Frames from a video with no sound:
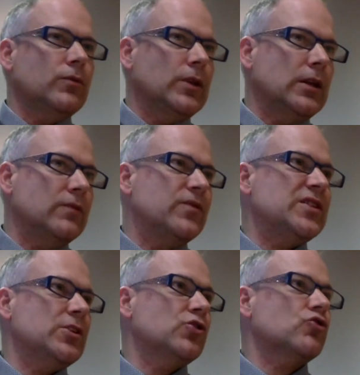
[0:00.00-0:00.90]
the
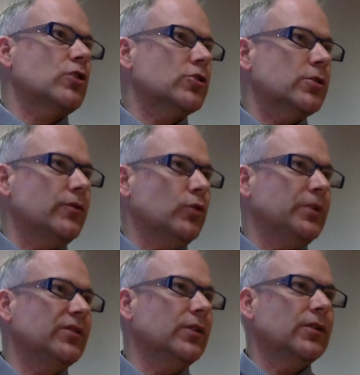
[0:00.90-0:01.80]
envisaged structure of your
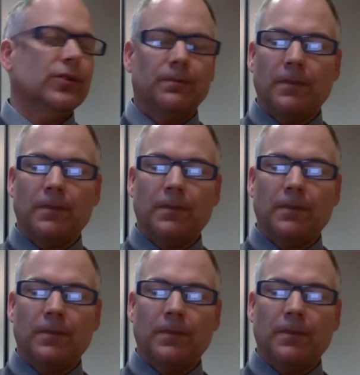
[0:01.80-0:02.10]
business.